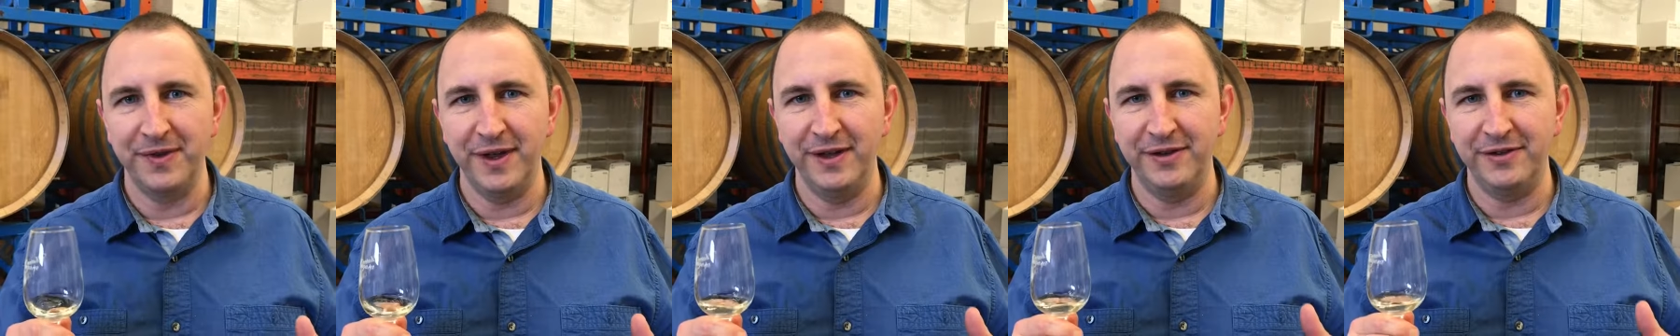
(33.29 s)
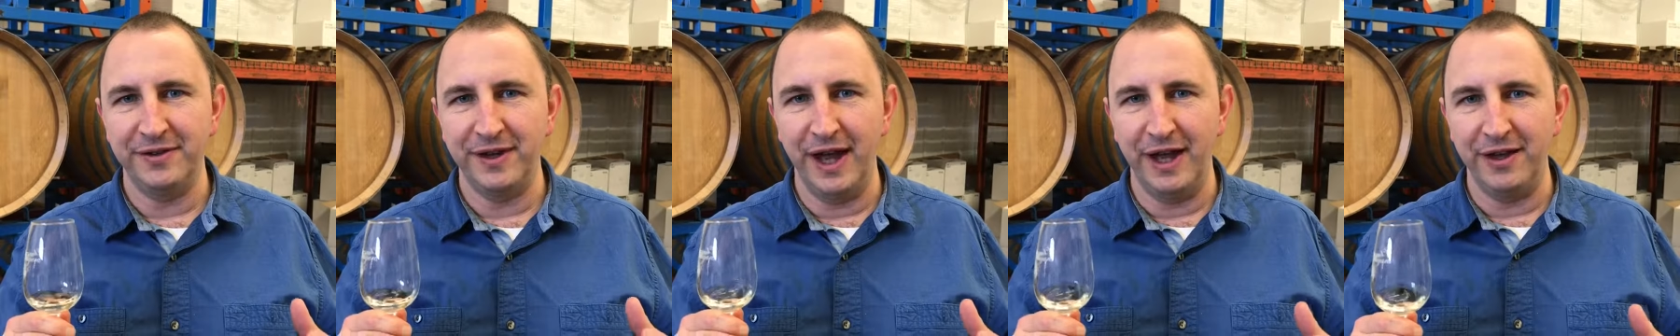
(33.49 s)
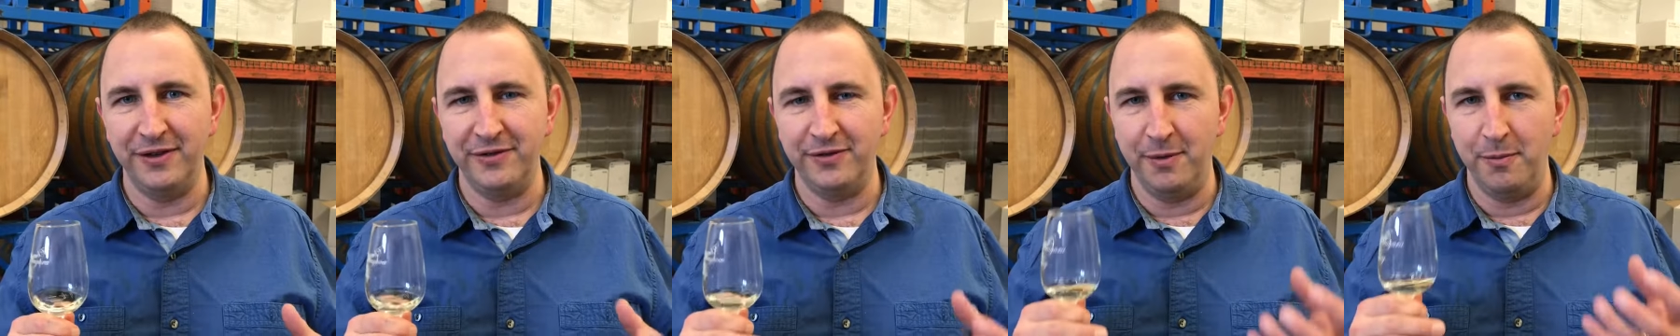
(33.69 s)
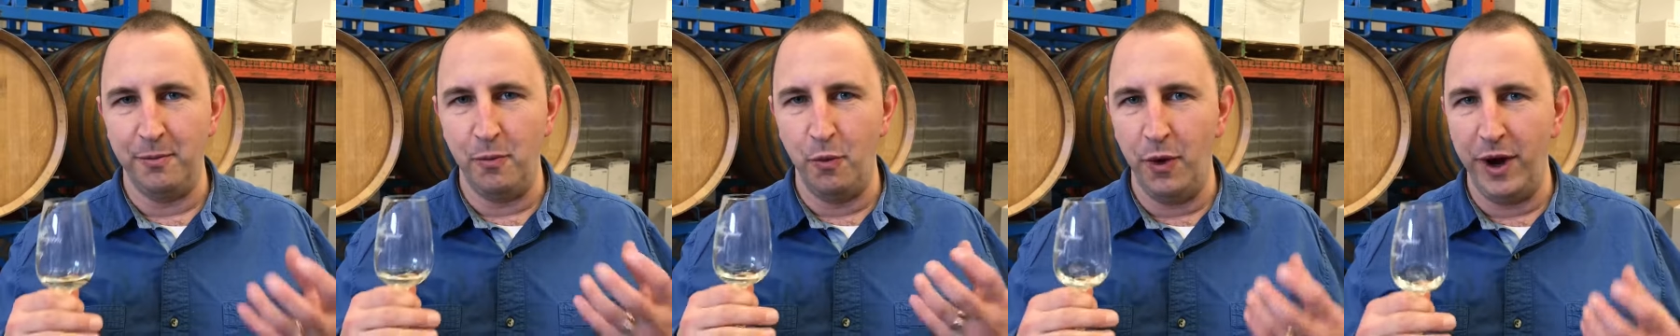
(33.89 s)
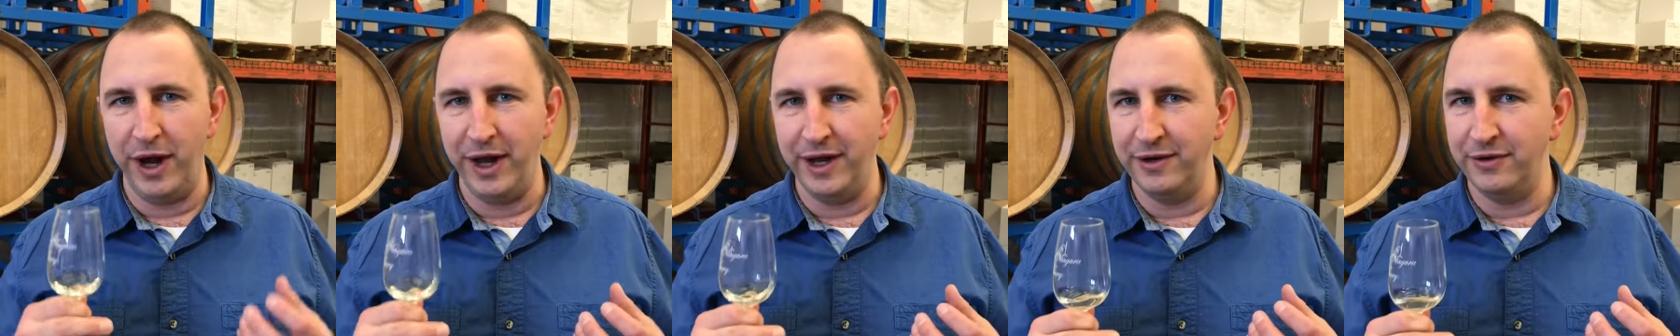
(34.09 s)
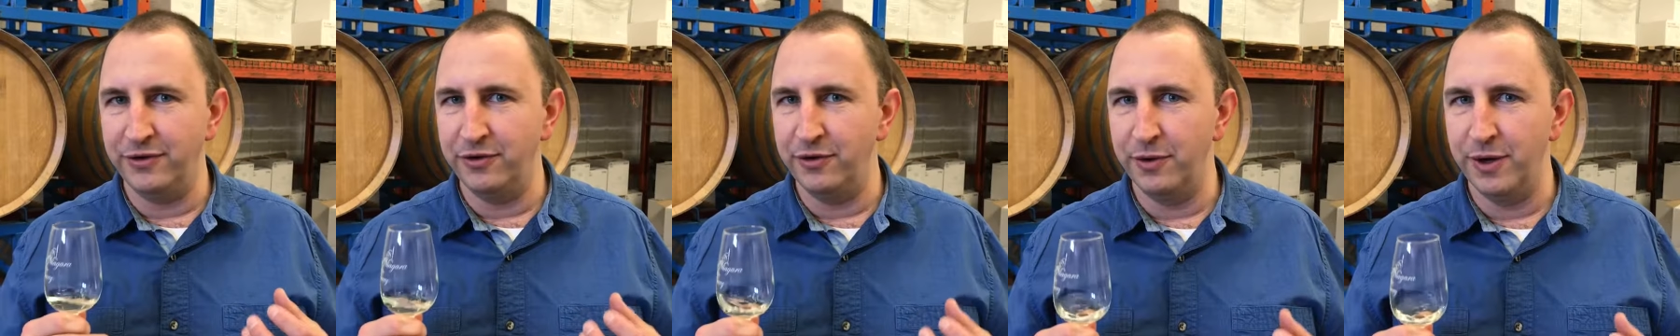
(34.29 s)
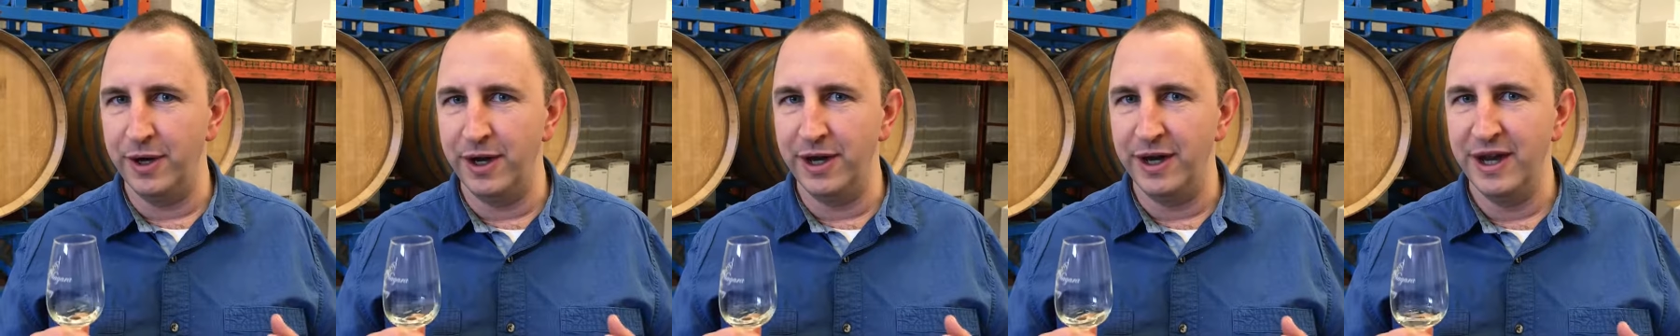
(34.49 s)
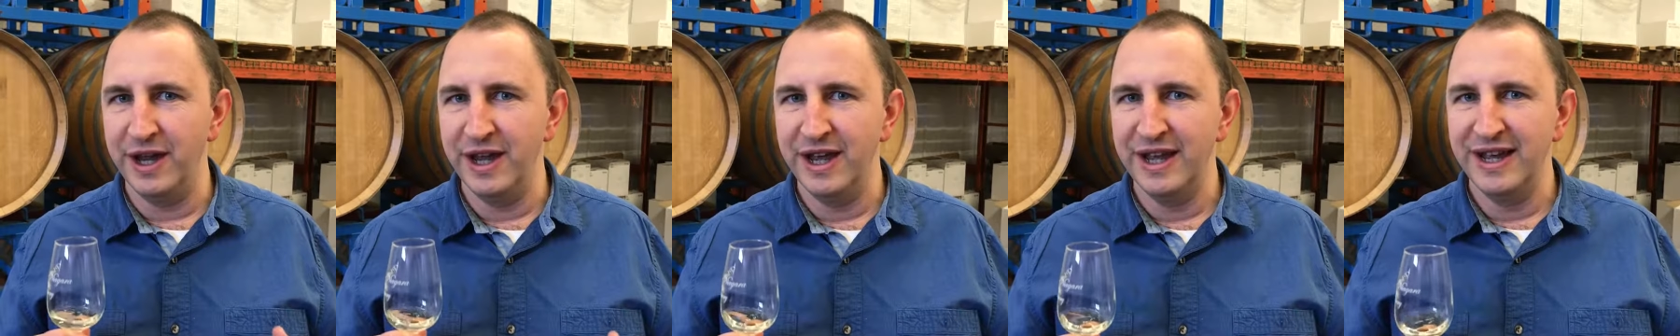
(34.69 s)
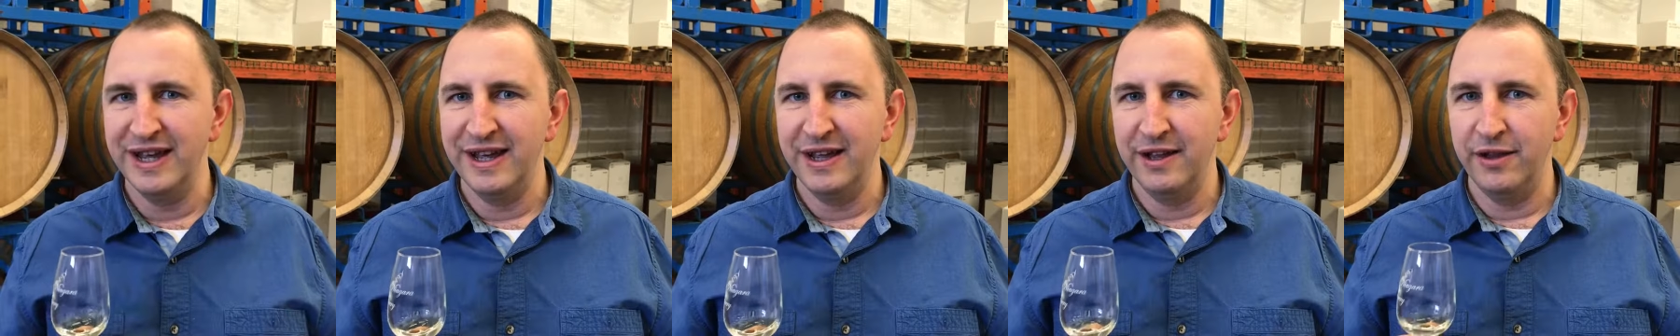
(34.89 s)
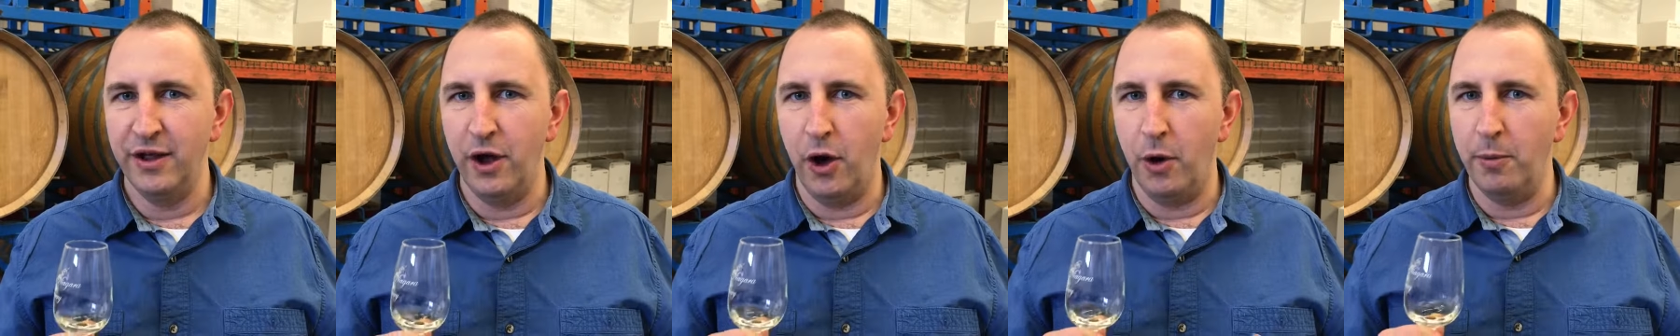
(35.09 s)
It's got some weight to it,
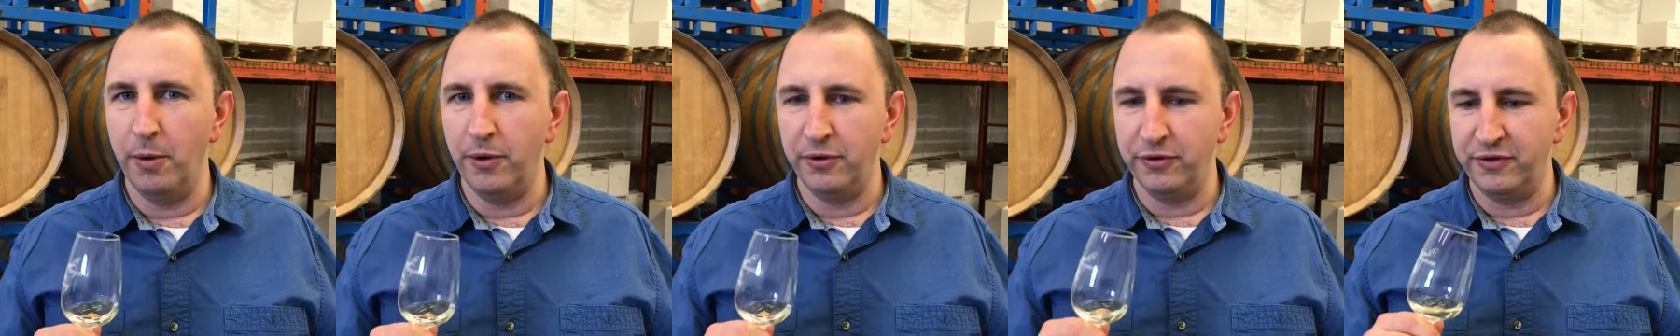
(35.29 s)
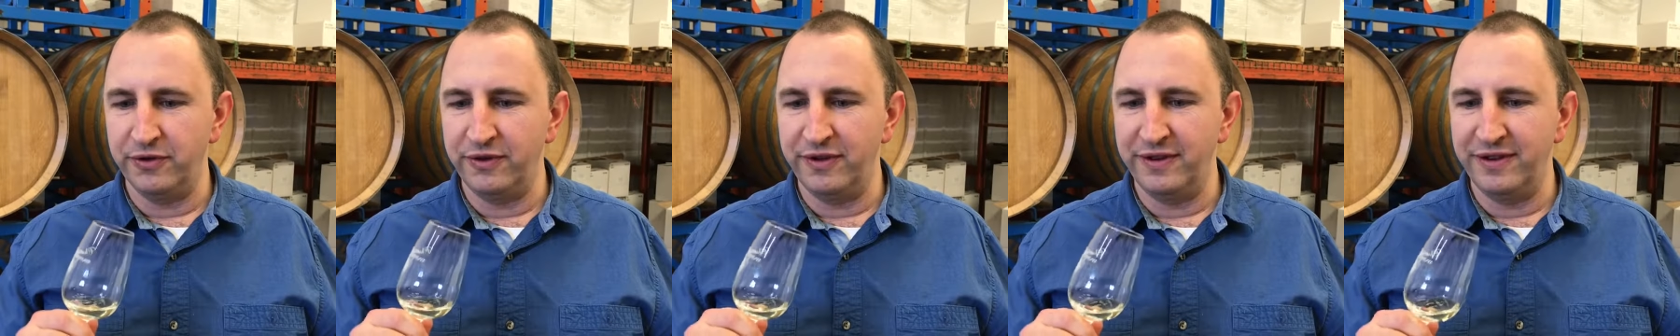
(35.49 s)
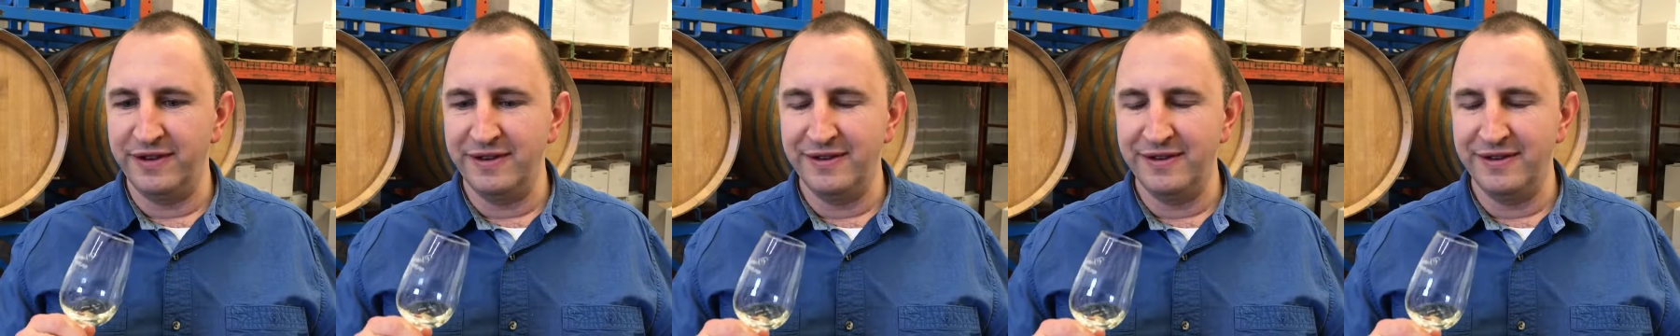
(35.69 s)
almost